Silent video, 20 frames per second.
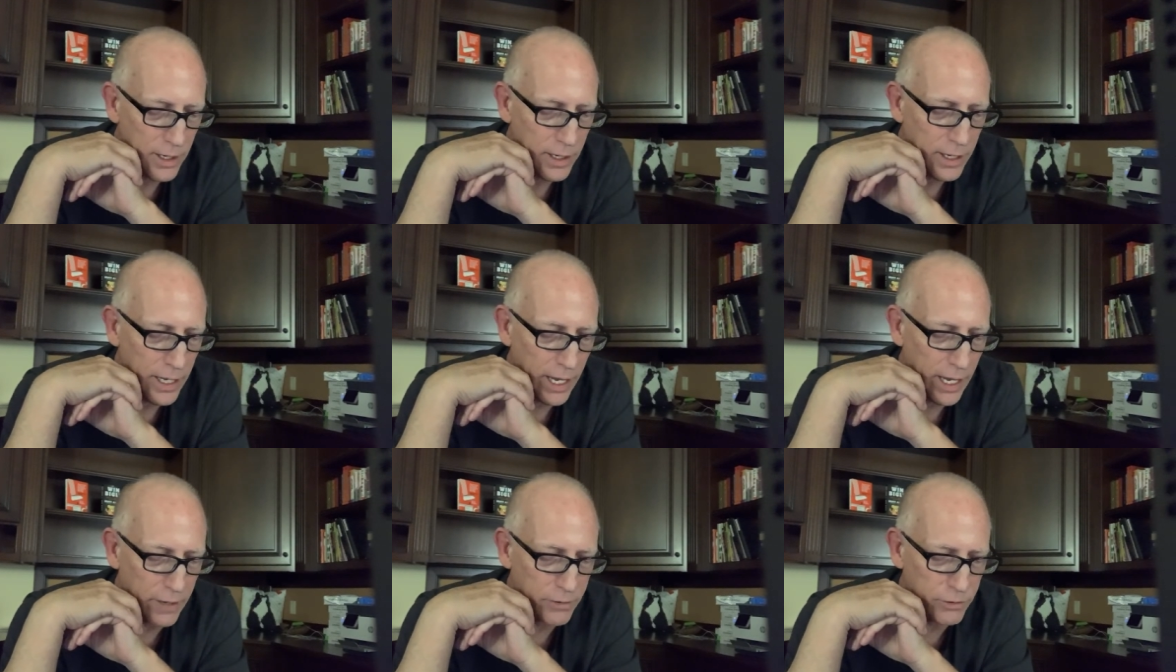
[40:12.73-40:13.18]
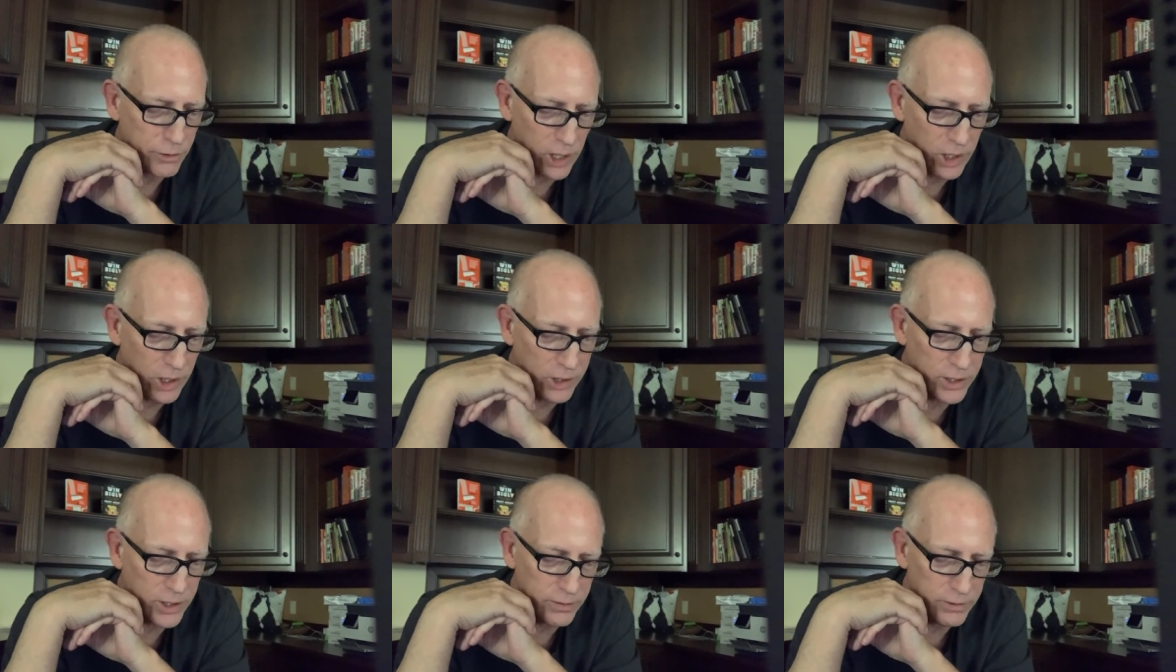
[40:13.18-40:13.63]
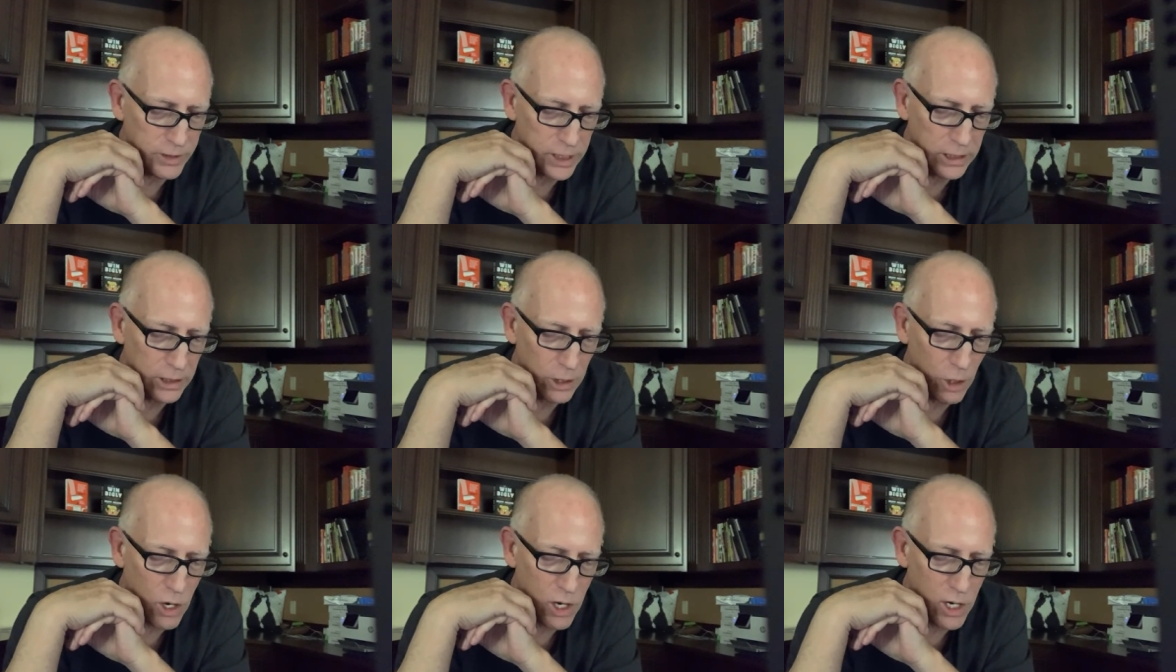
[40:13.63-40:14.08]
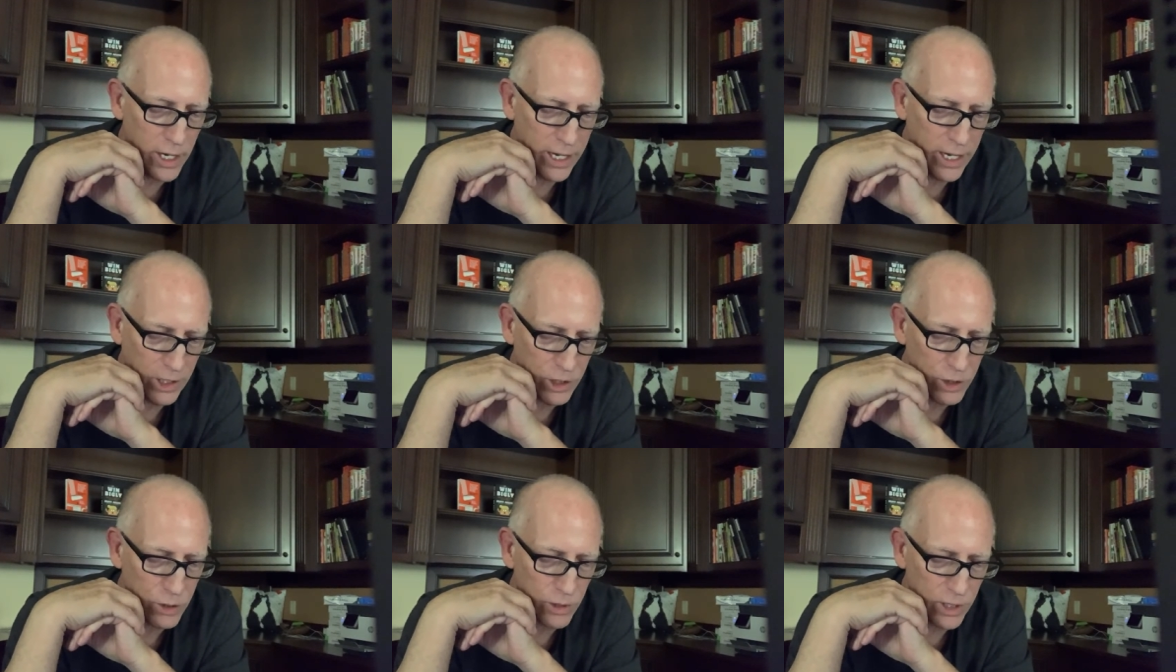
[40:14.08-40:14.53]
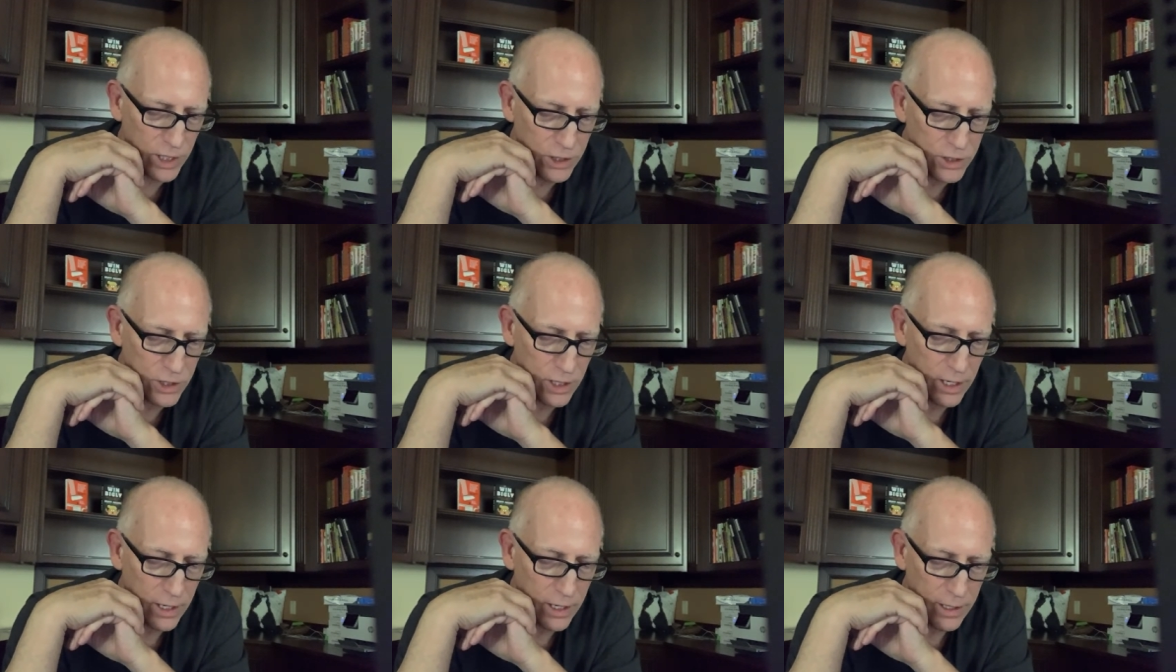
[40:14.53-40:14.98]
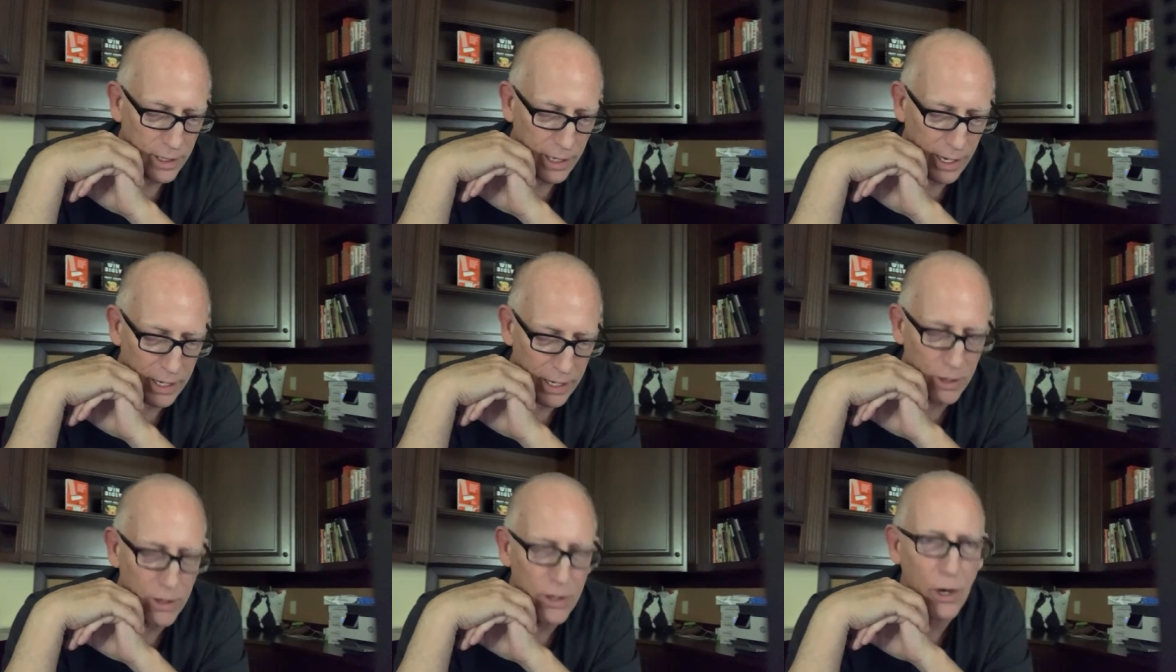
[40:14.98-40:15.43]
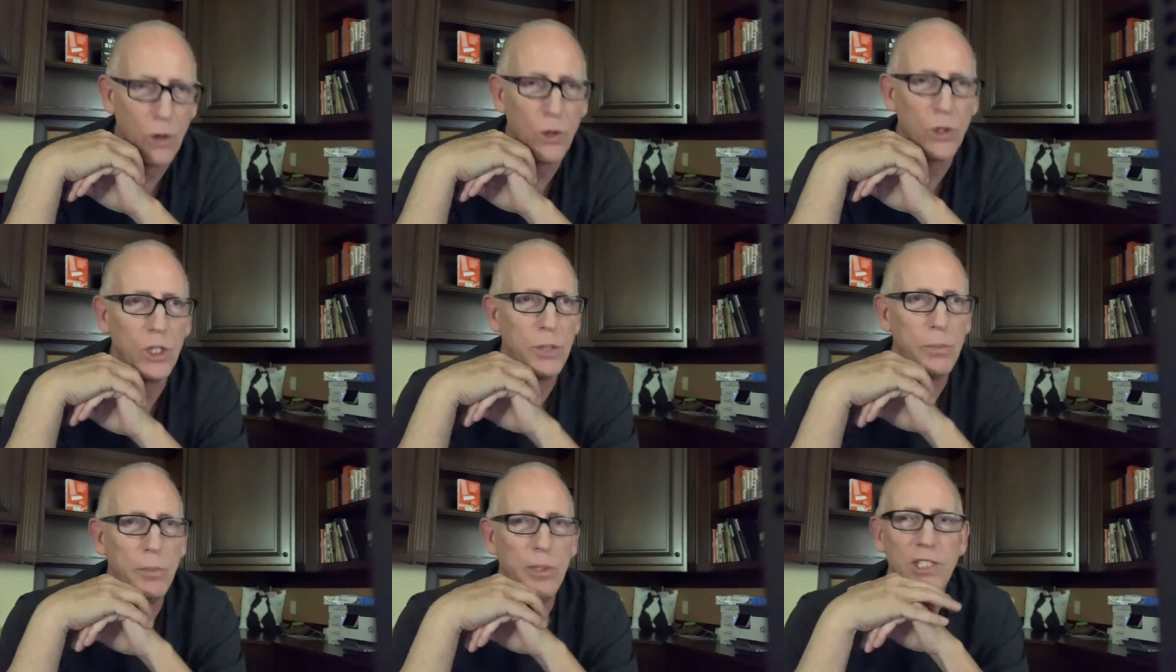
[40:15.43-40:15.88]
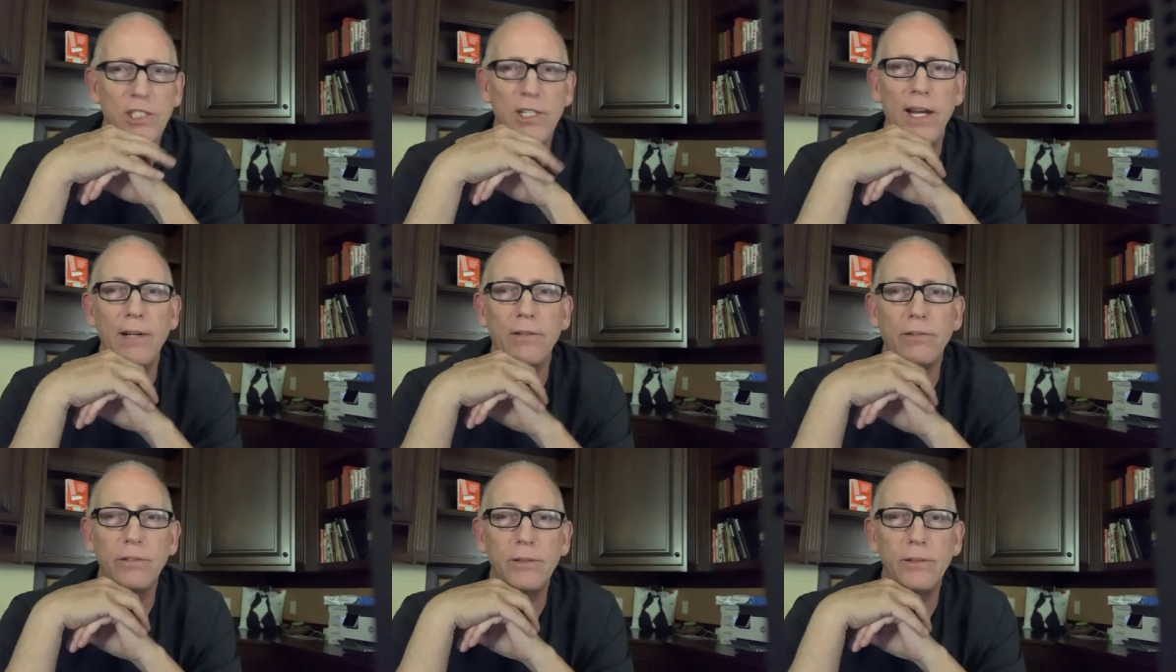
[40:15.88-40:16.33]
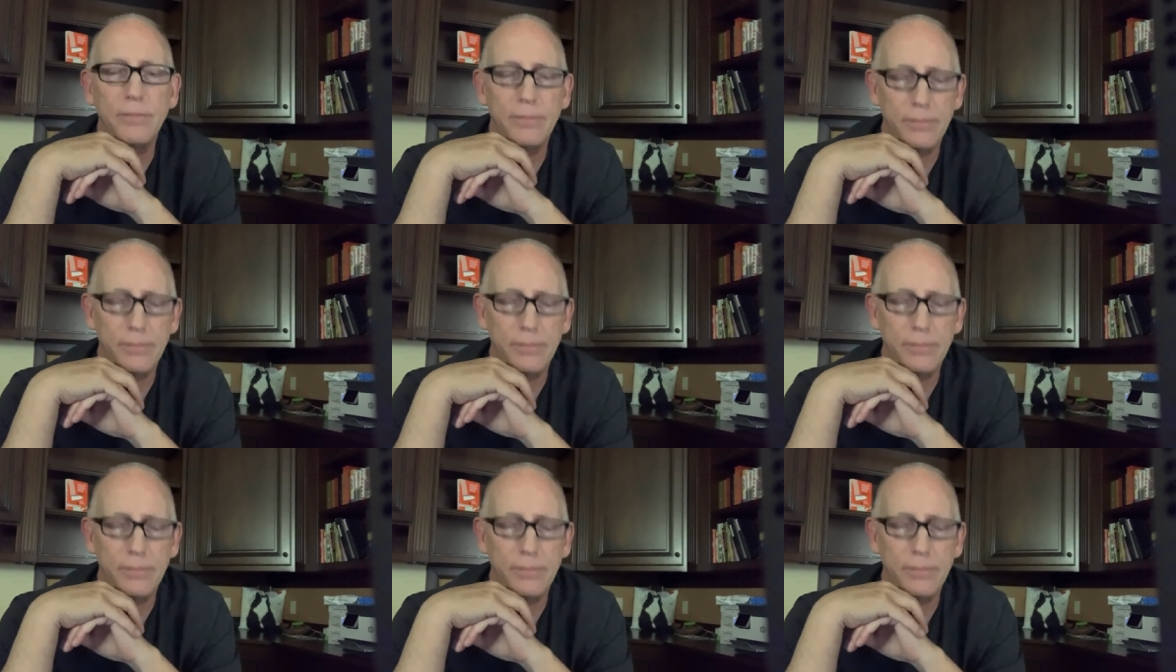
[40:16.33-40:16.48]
have relatively long histories and are known to be safe,